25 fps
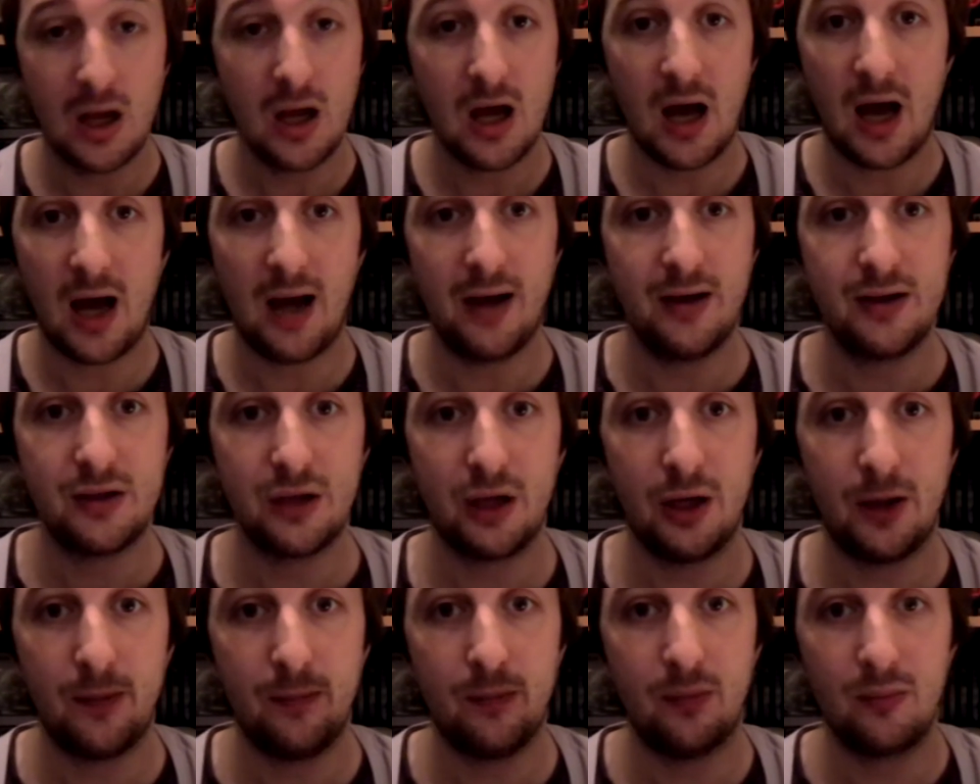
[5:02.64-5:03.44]
And
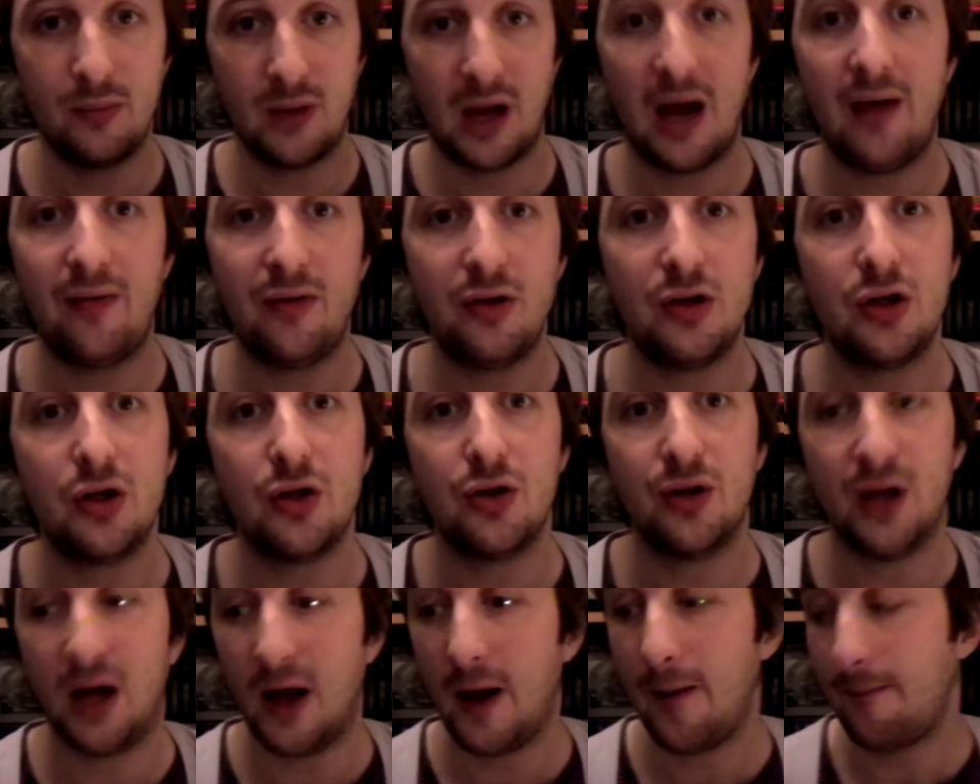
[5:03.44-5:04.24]
having
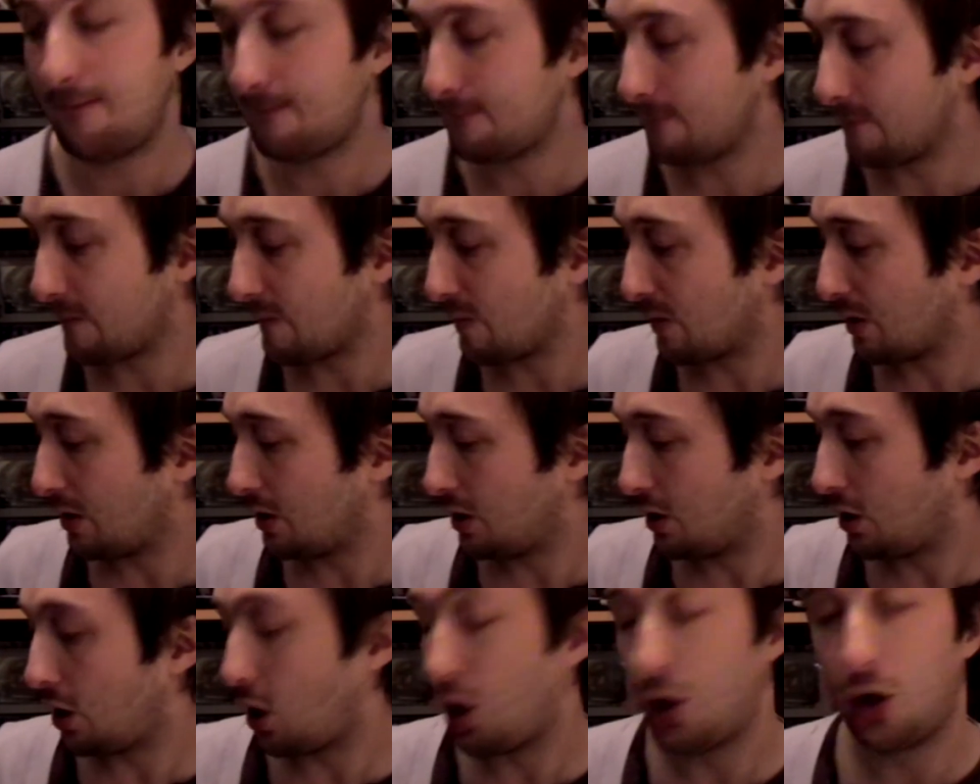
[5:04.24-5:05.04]
done that,
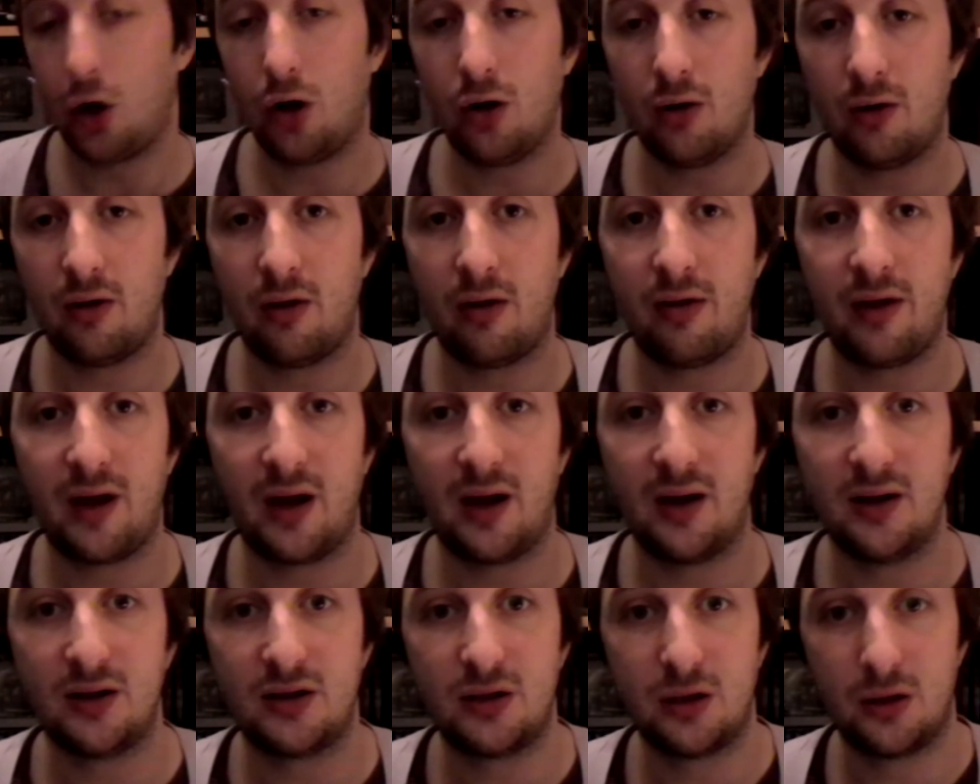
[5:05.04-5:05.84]
on all of the
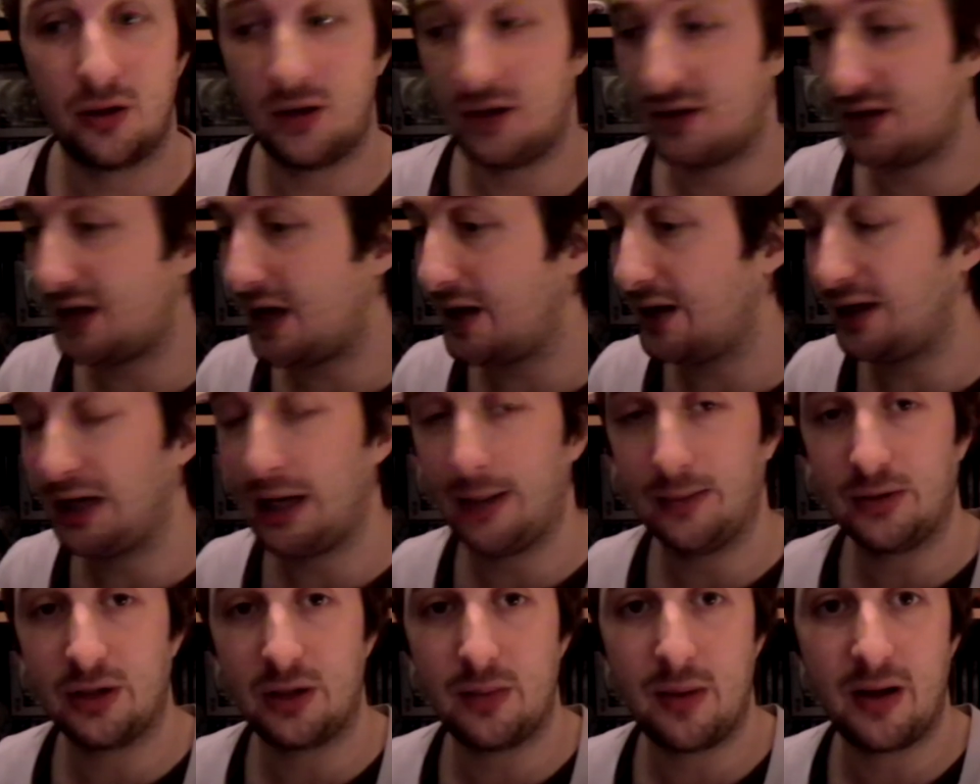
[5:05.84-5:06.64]
things, the Saturn
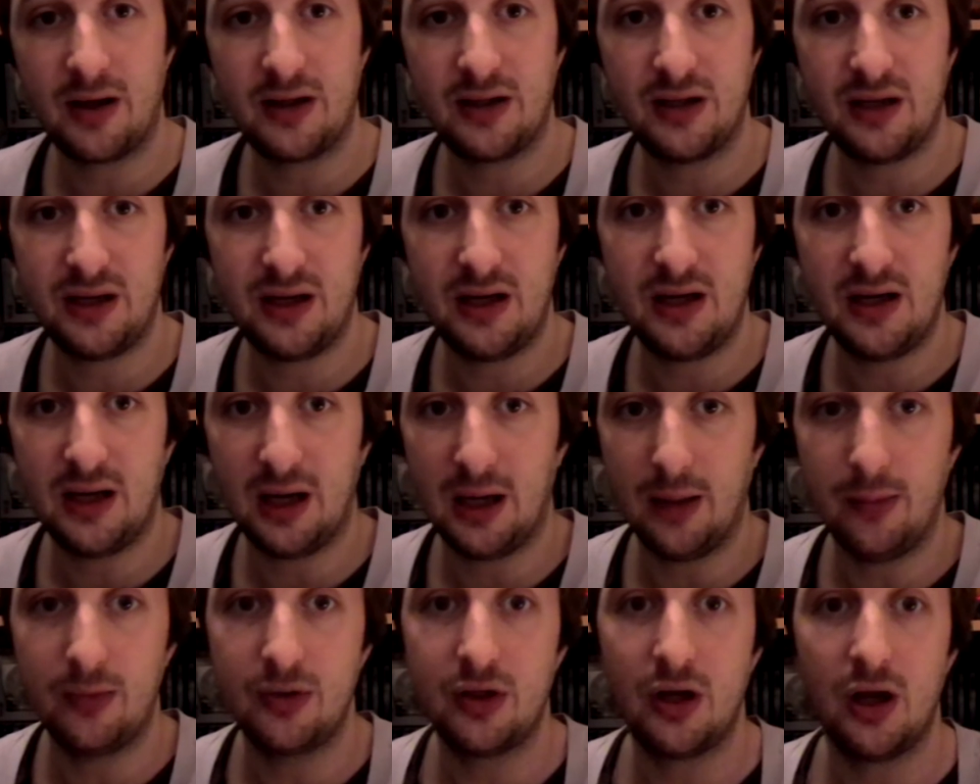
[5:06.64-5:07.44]
games and Meg CD
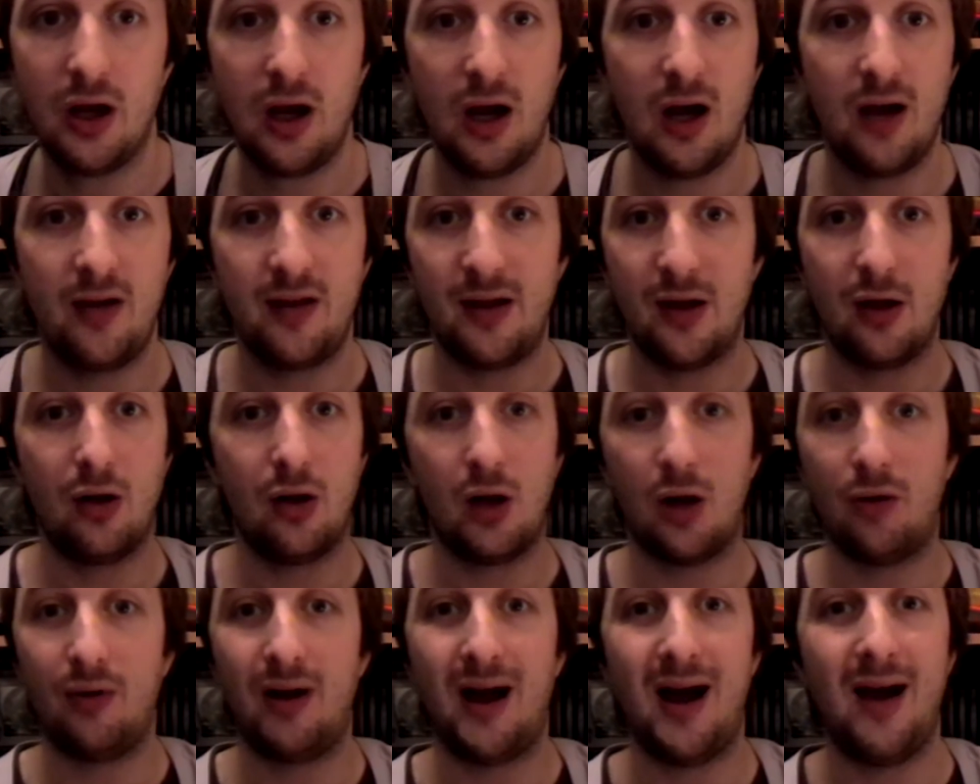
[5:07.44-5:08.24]
games, they
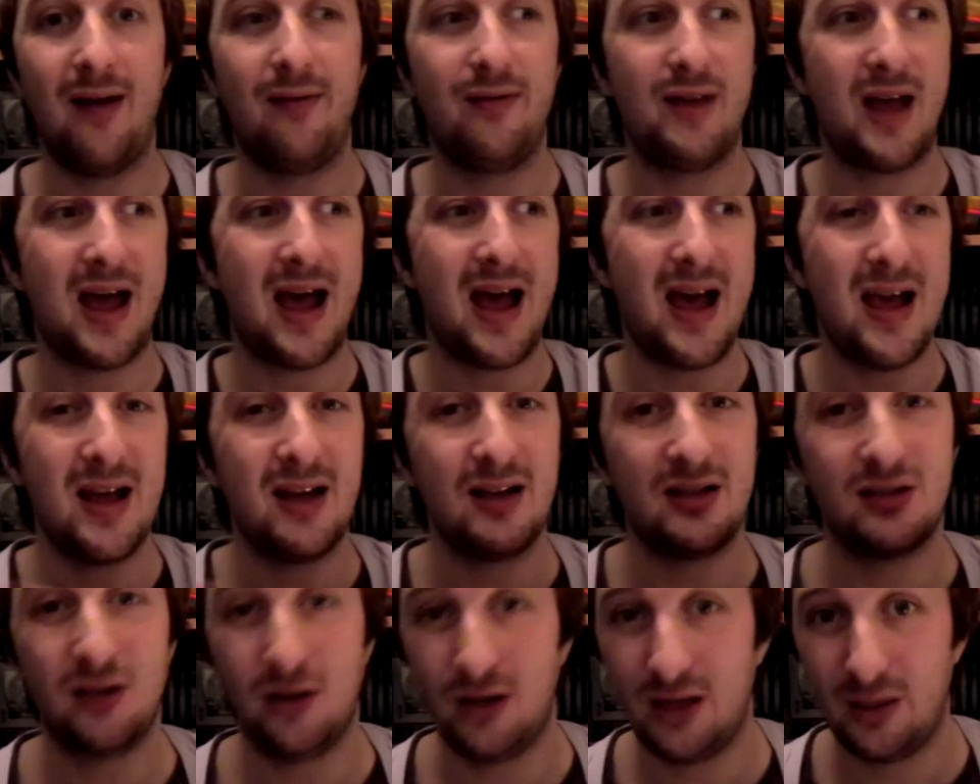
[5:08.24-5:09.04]
all arrived
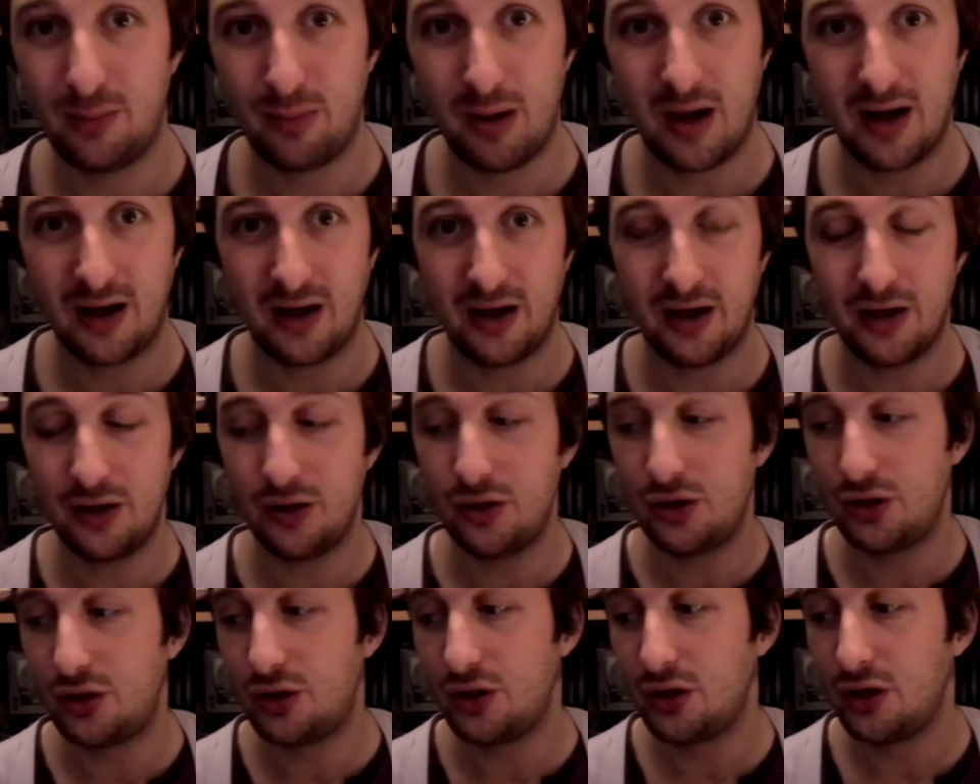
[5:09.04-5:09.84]
excellently
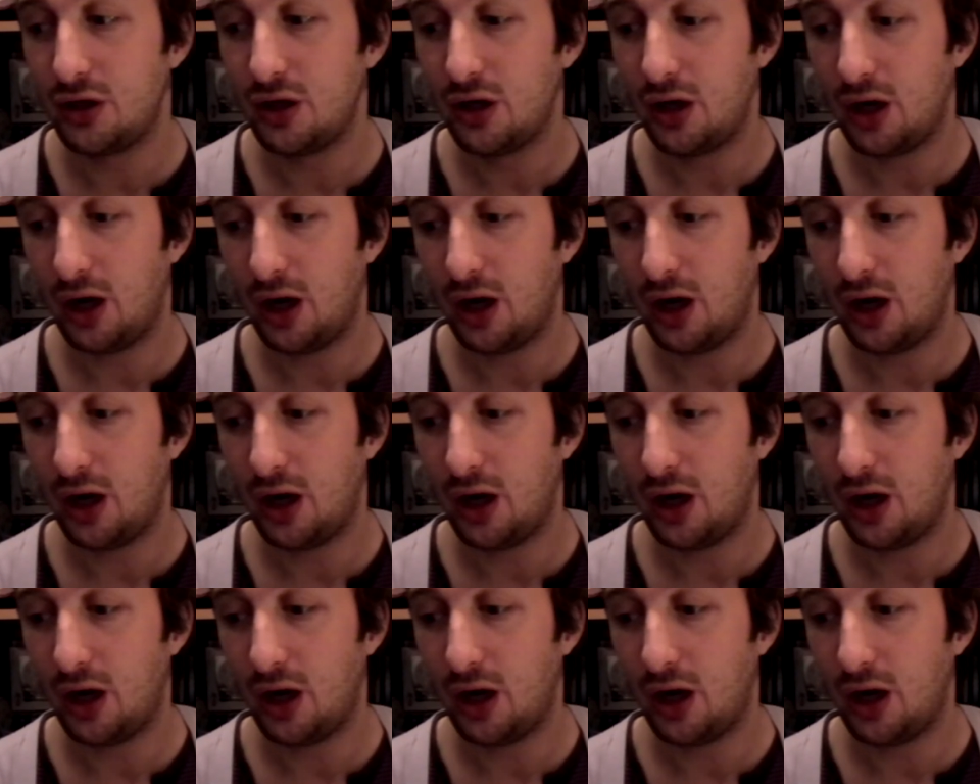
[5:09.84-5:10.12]
packaged.